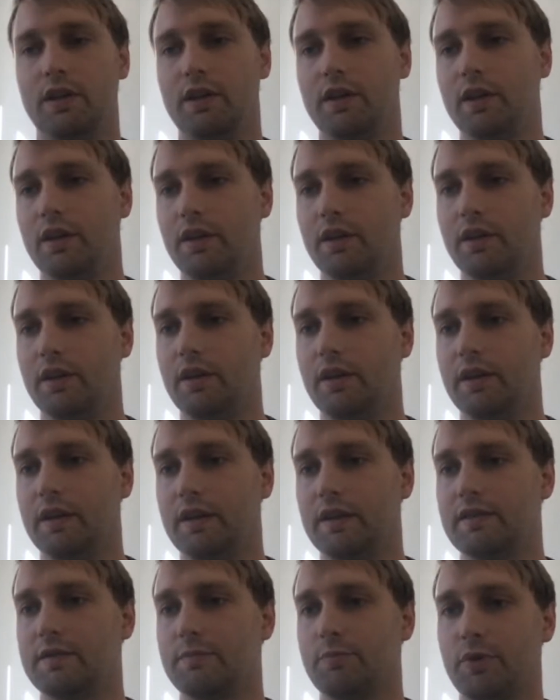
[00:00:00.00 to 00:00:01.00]
And
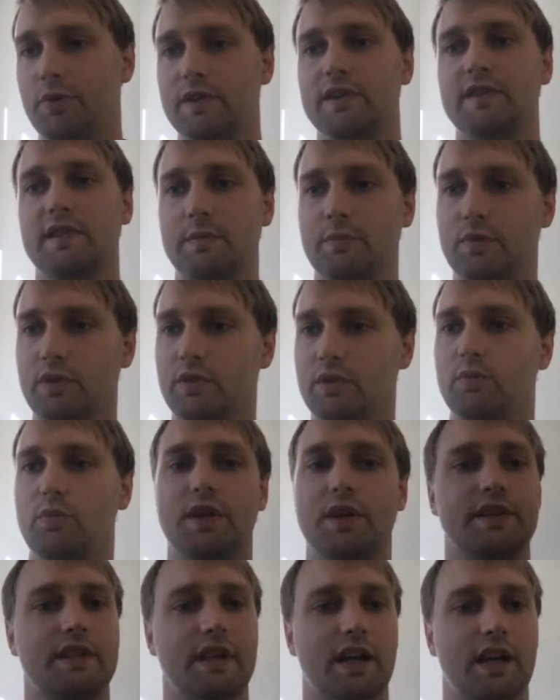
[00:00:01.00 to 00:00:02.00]
it's pretty simple.
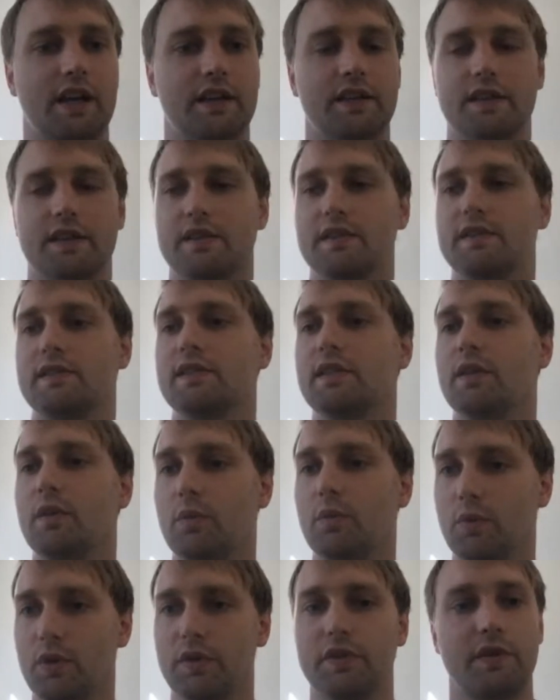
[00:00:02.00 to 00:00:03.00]
One DAI is
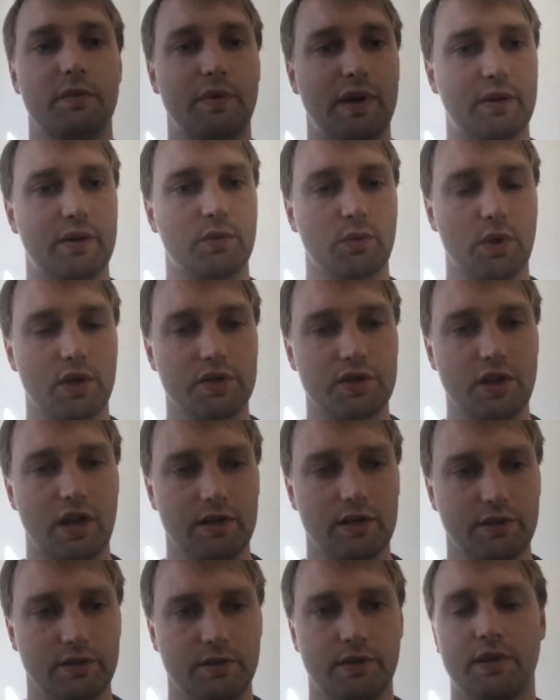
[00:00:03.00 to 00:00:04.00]
worth around
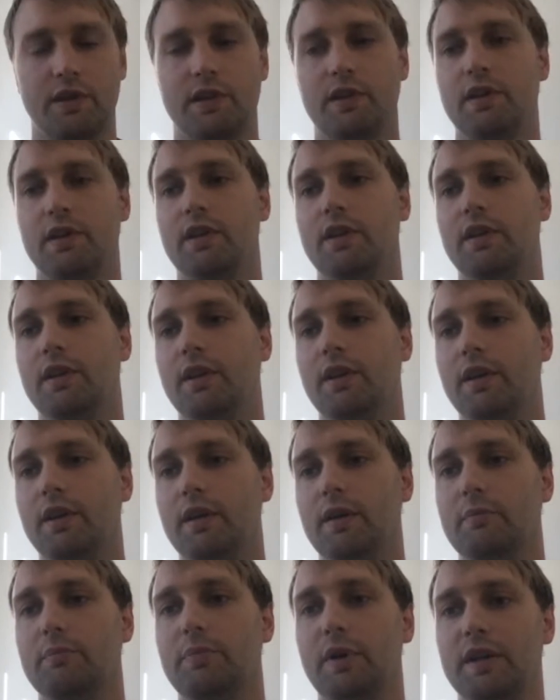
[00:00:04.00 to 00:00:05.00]

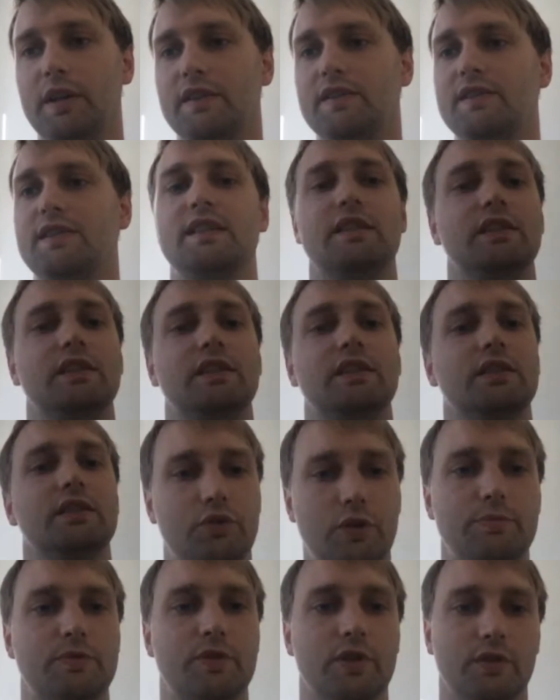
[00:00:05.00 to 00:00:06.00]
$1, but it's still
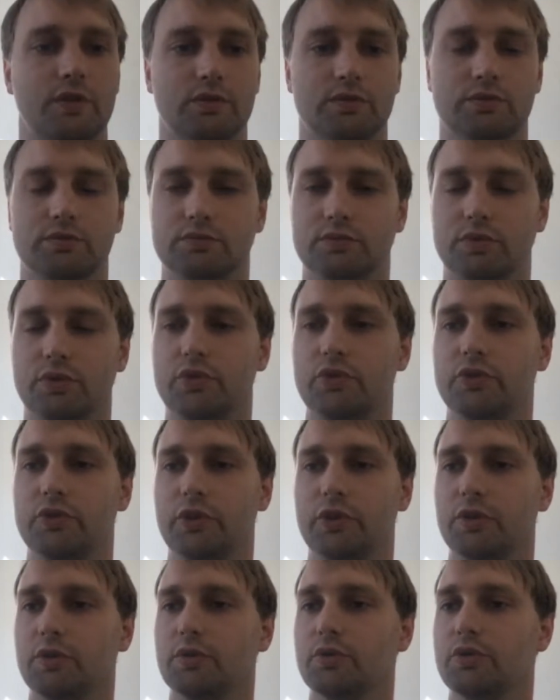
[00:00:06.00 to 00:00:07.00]
crypto.
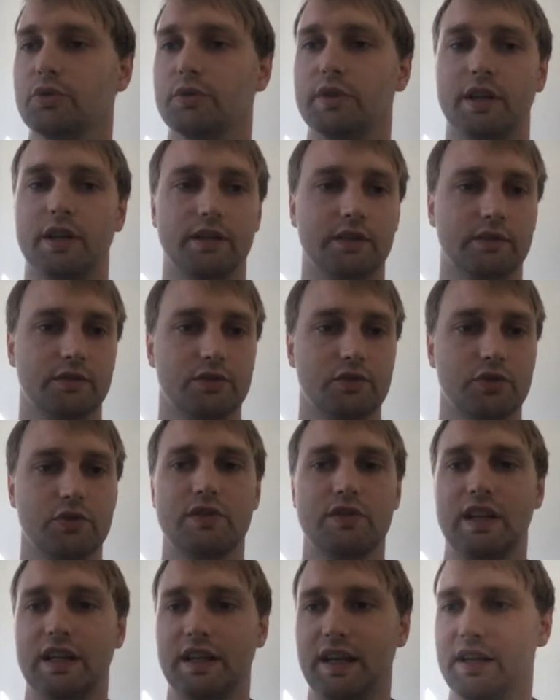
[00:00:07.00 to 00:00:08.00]
So you can use
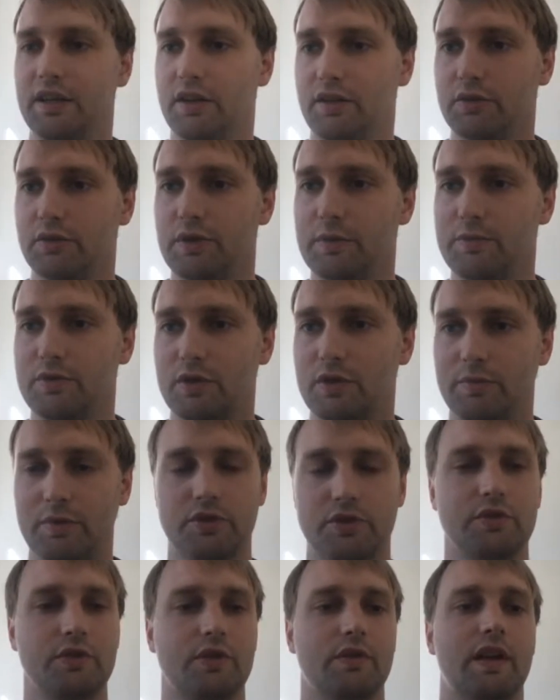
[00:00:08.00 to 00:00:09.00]
it like any other crypto, but
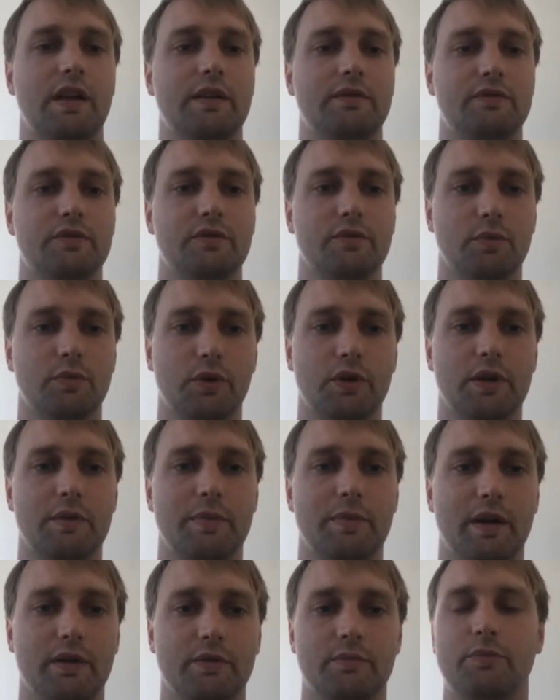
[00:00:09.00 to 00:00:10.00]
you don't have to worry
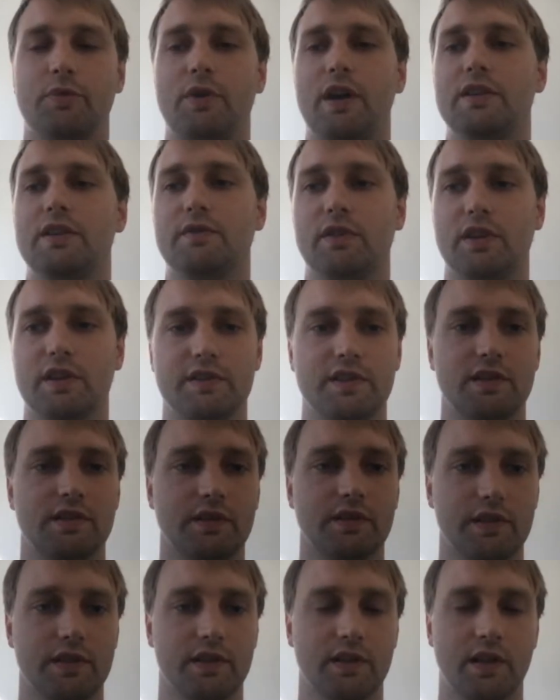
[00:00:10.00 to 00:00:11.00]
about price
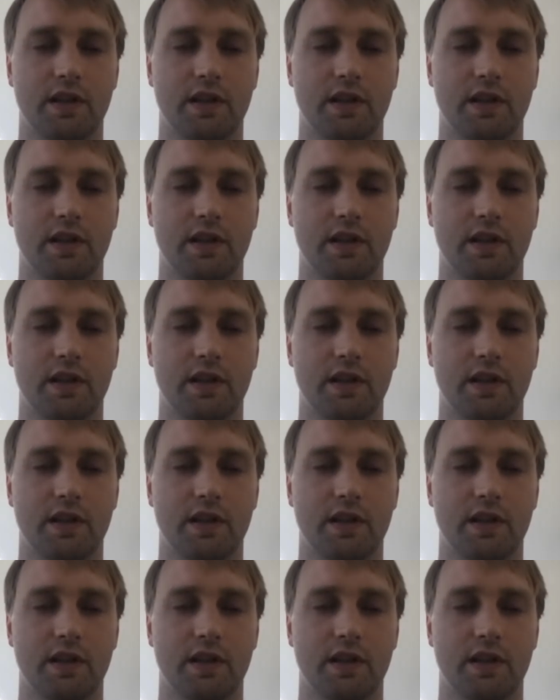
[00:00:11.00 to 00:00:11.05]
volatility,